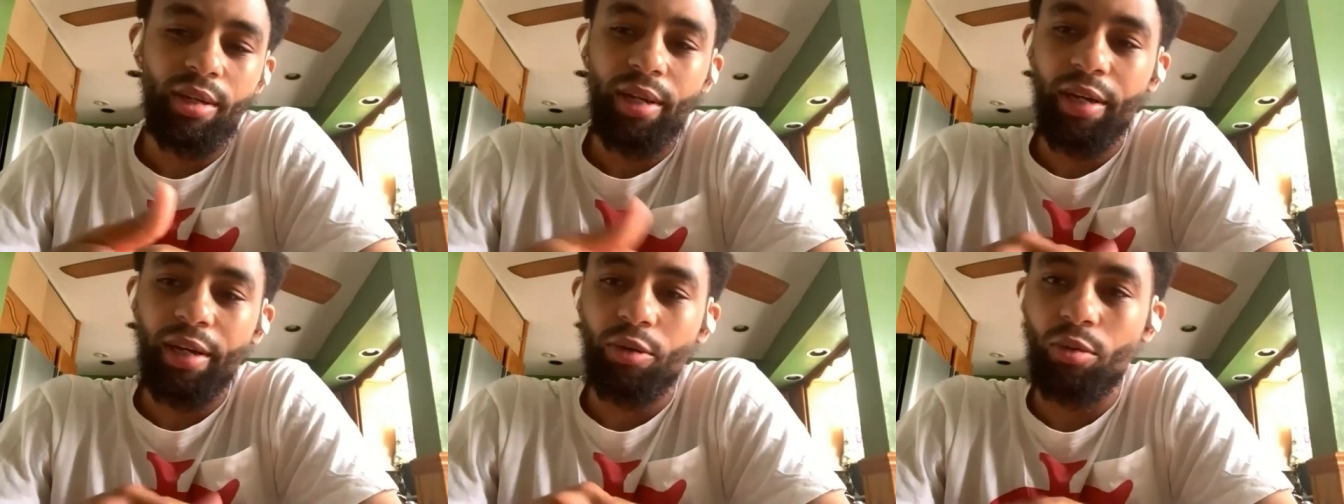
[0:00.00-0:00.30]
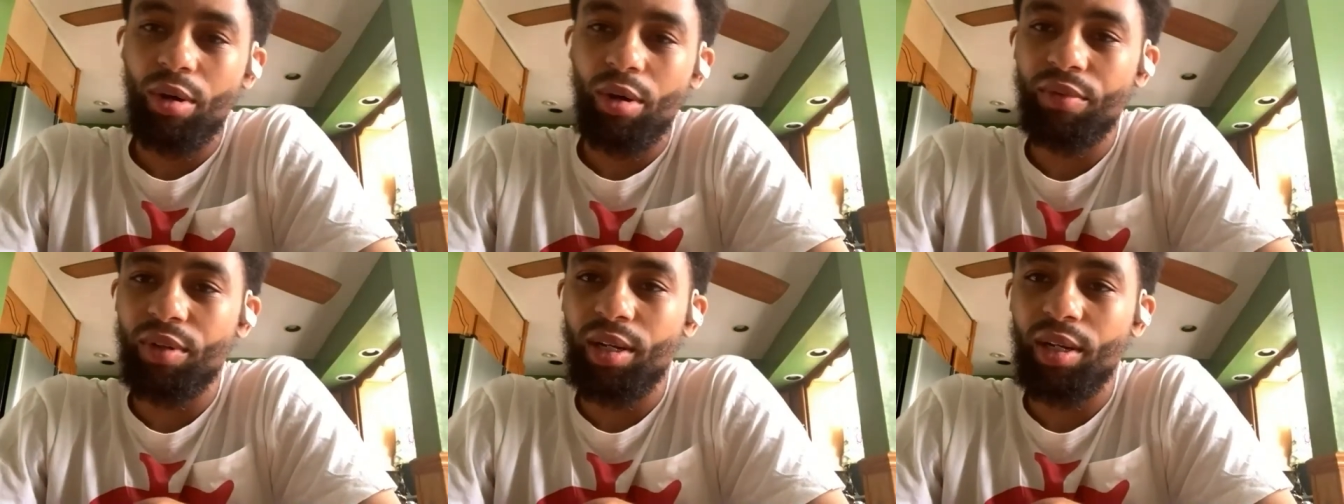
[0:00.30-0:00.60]
like
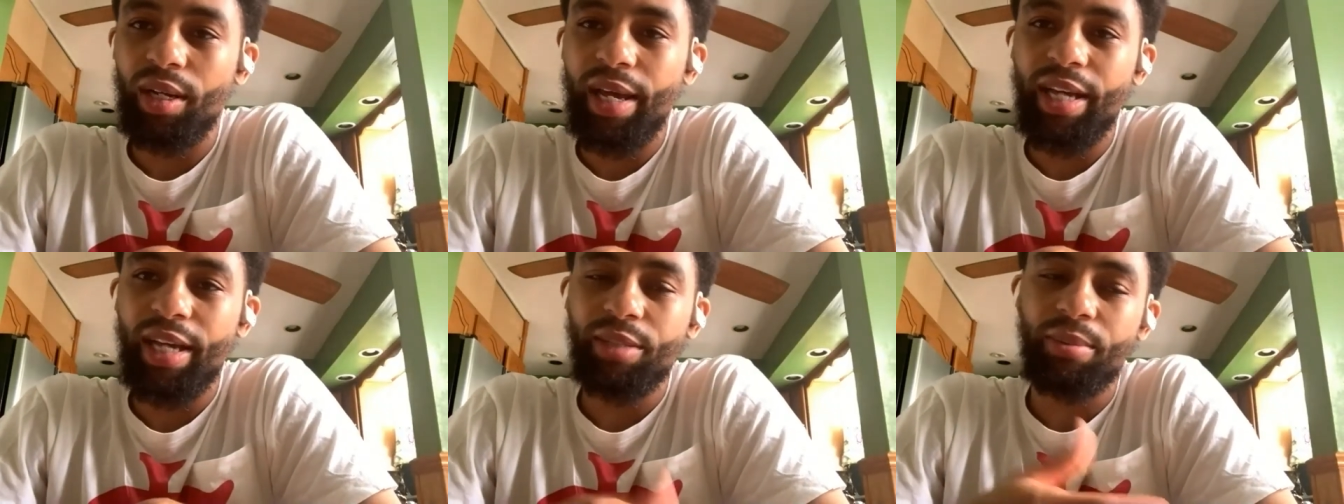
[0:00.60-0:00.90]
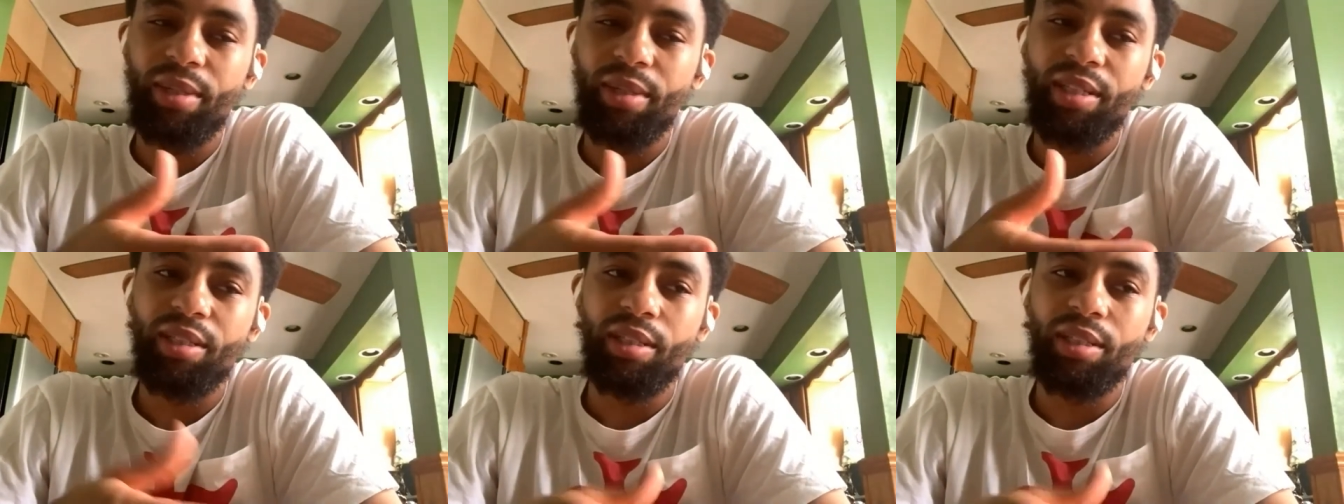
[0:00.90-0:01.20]
whoever the
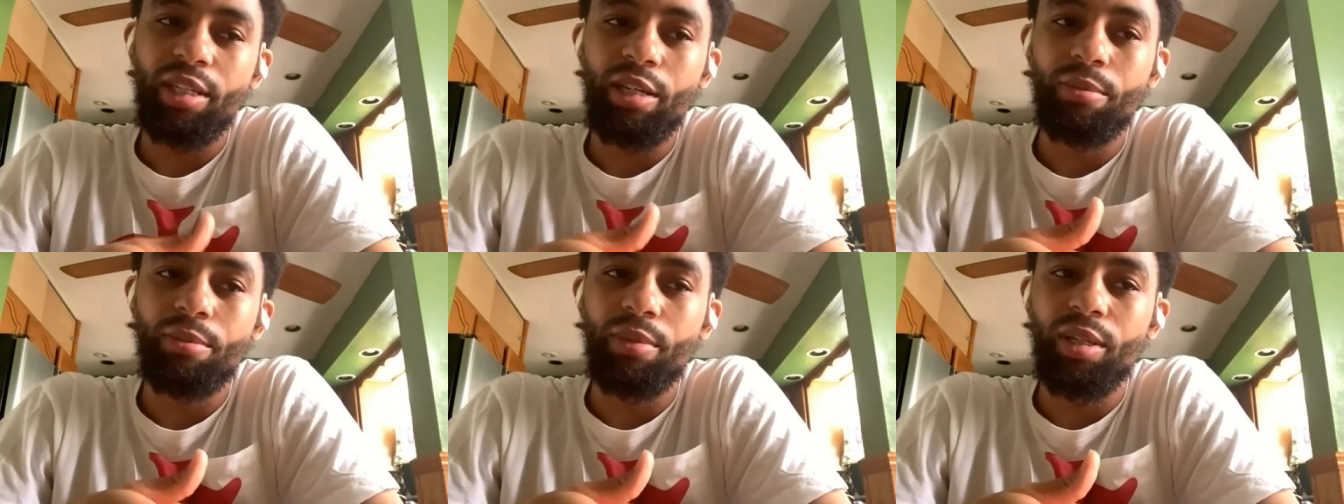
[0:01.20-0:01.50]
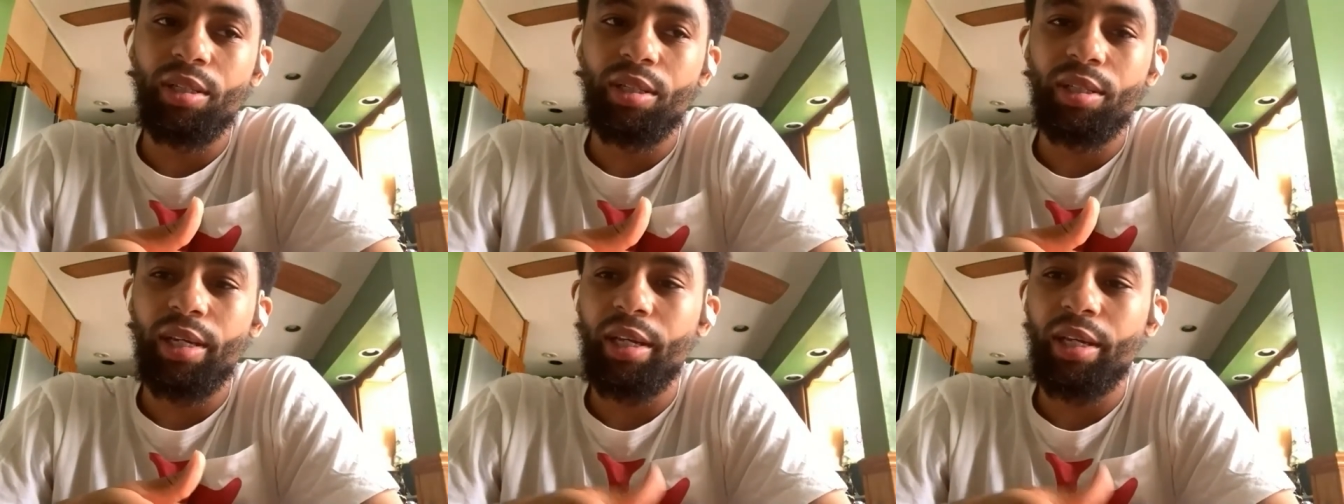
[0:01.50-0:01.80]
last place team
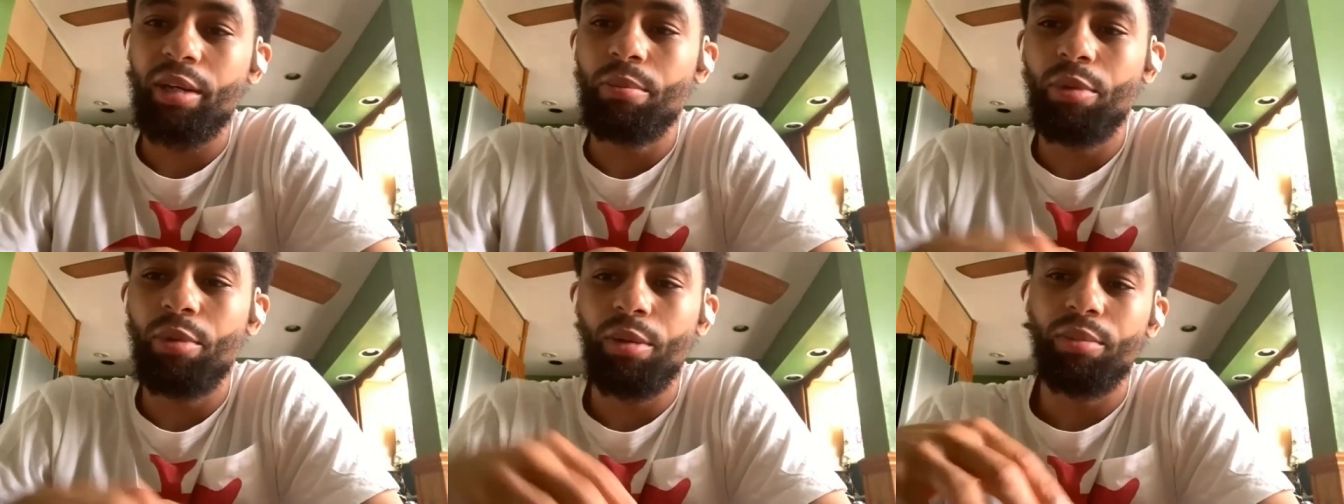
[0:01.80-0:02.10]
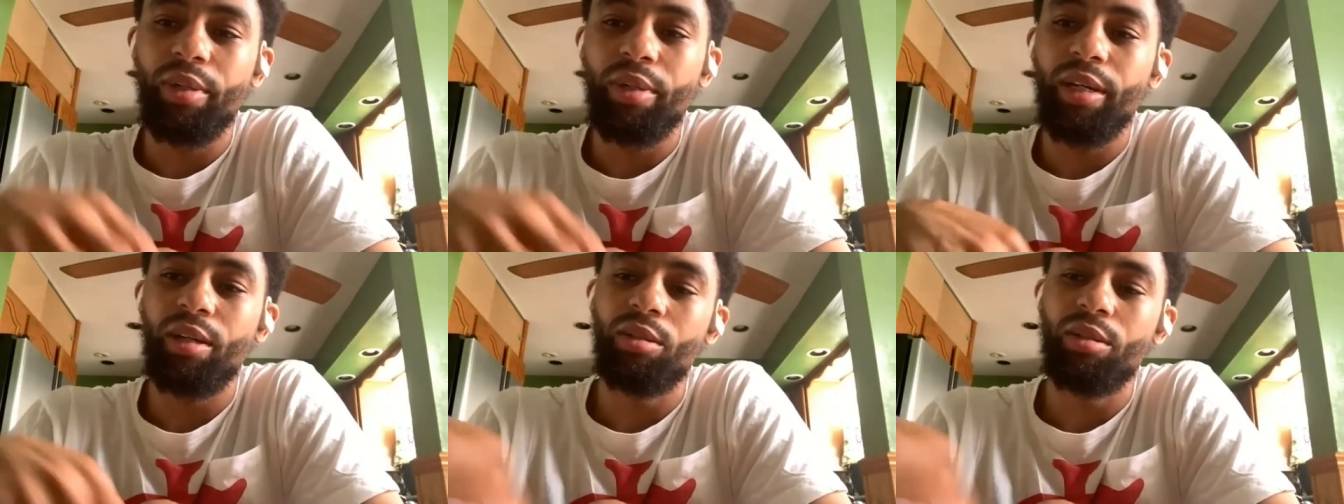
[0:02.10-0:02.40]
is, they get
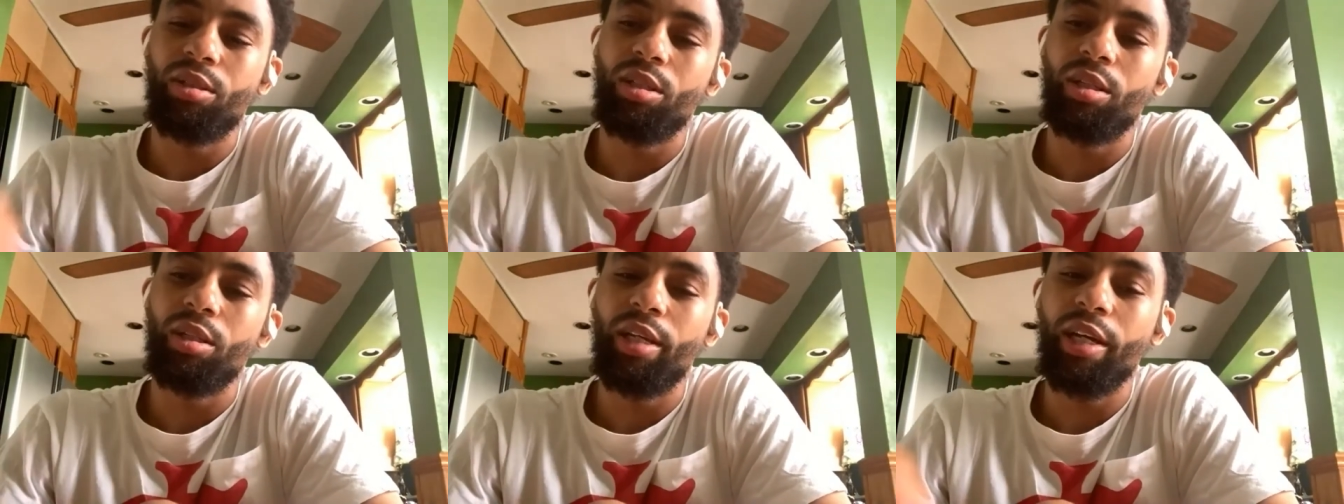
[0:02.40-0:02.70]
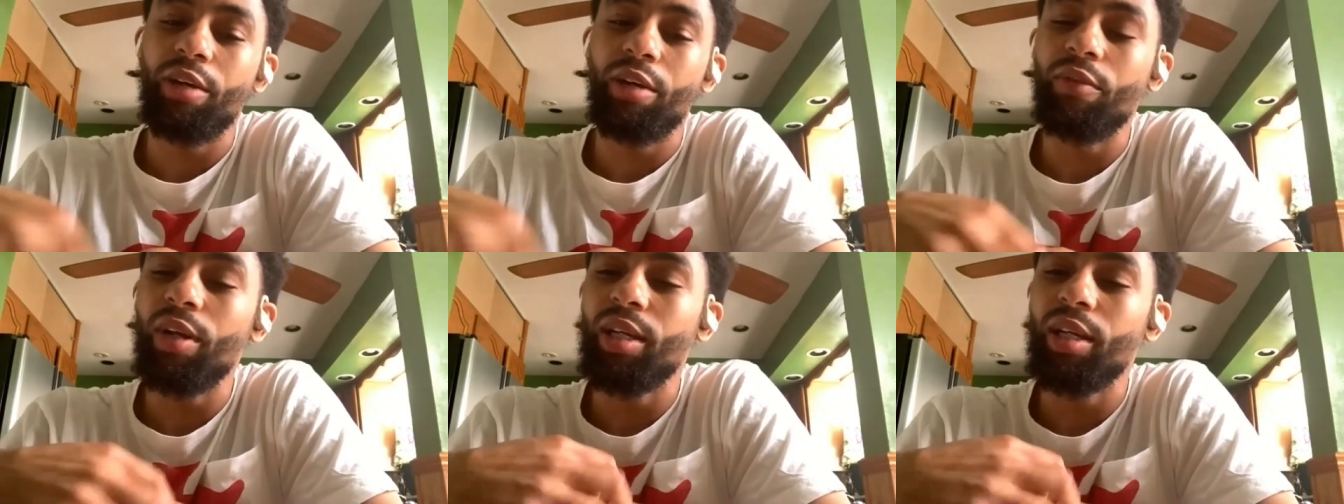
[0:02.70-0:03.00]
bumped down, so
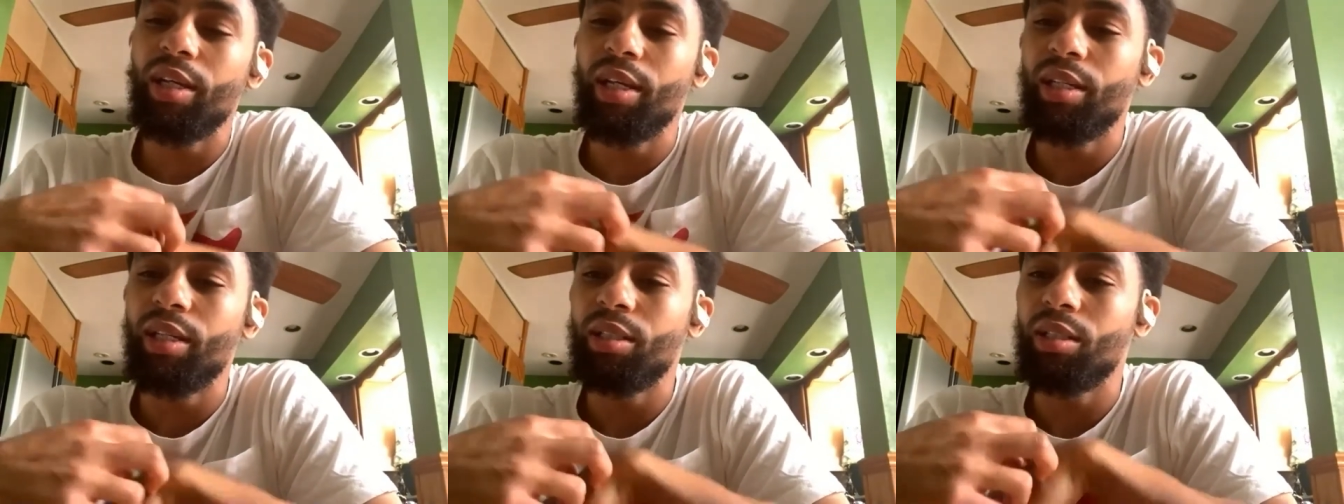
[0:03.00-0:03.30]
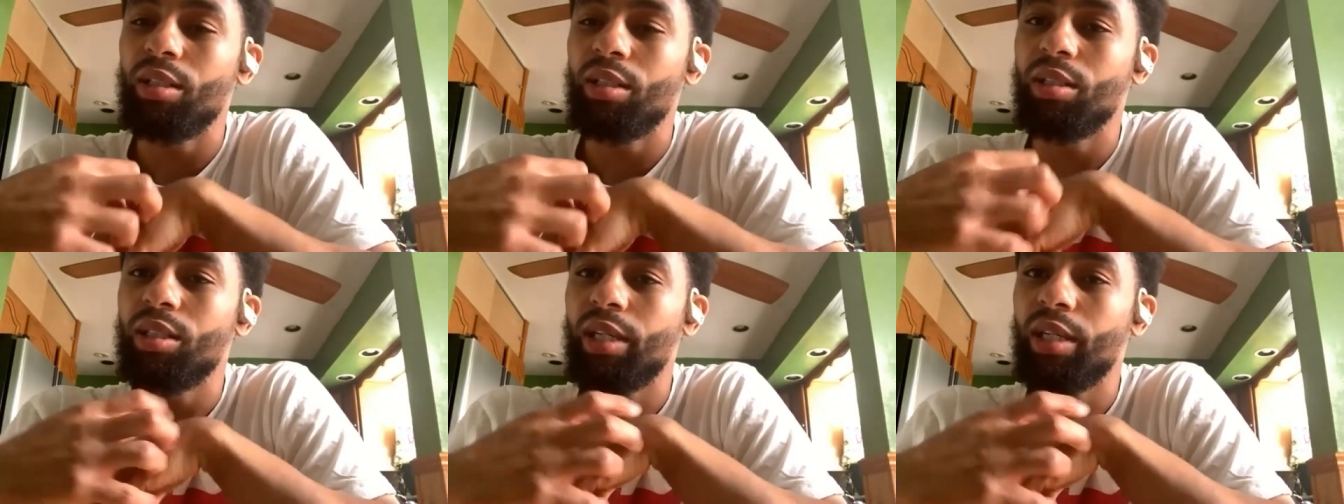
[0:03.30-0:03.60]
they get relegated
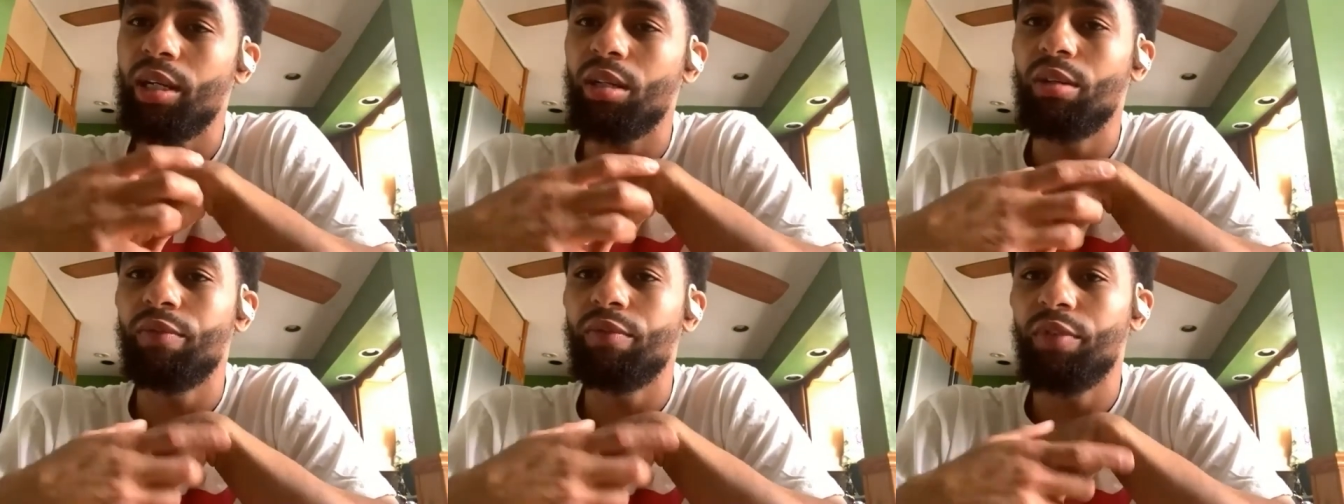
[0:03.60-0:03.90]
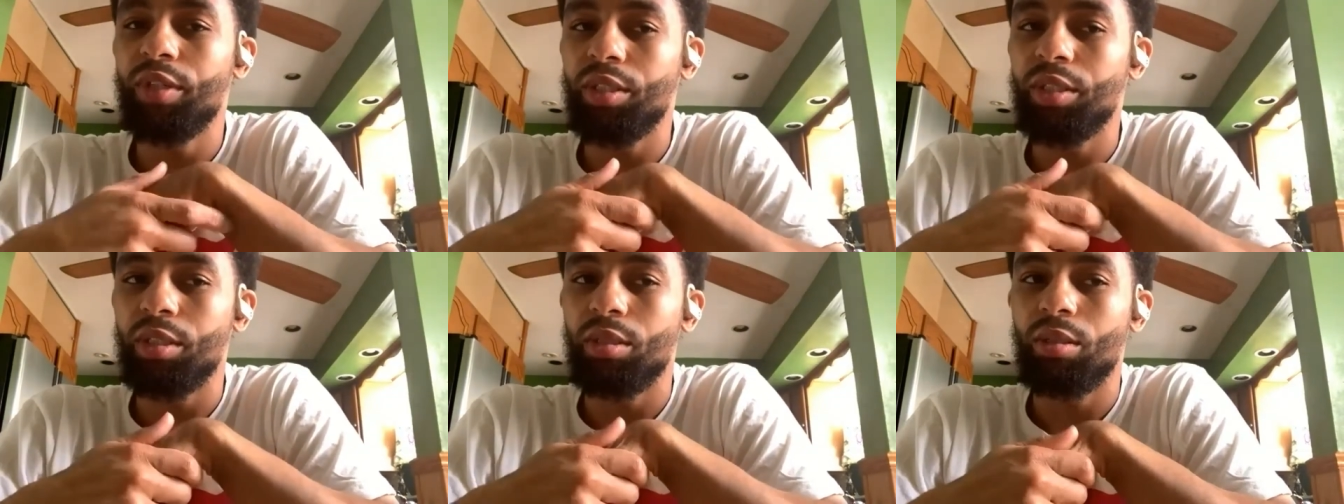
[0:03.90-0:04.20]
to the second
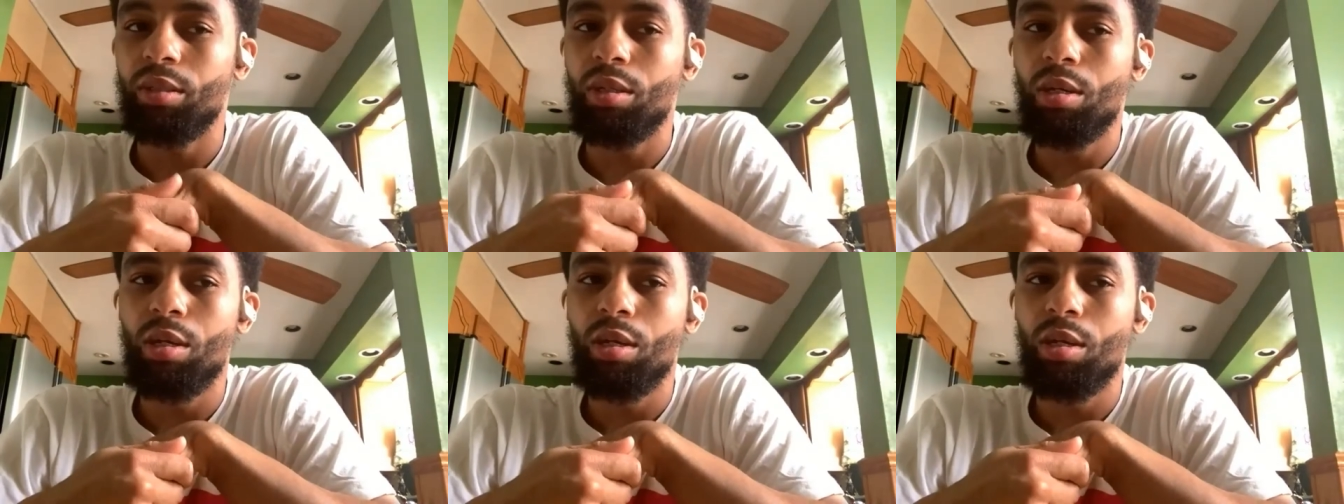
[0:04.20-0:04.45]
division.